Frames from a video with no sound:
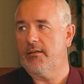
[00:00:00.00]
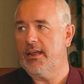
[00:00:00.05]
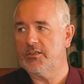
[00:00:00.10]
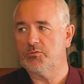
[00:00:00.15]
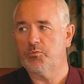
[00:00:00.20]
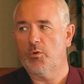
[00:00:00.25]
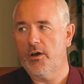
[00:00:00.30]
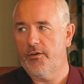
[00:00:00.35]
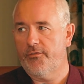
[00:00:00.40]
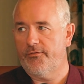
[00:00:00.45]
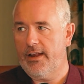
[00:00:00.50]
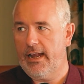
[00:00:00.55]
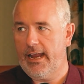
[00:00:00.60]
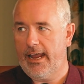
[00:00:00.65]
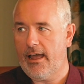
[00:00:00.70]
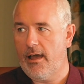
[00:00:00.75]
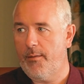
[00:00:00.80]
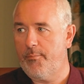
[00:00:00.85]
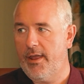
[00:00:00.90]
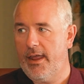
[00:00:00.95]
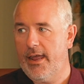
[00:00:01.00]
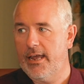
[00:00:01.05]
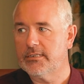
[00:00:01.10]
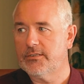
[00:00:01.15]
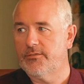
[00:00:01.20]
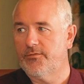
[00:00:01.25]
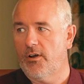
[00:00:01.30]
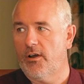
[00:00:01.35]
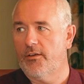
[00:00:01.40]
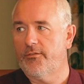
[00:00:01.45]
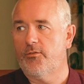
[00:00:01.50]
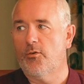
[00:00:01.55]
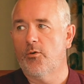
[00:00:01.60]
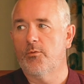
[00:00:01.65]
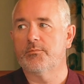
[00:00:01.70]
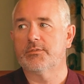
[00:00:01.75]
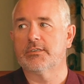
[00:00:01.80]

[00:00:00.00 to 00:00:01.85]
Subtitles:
It's worth filling out a P85 form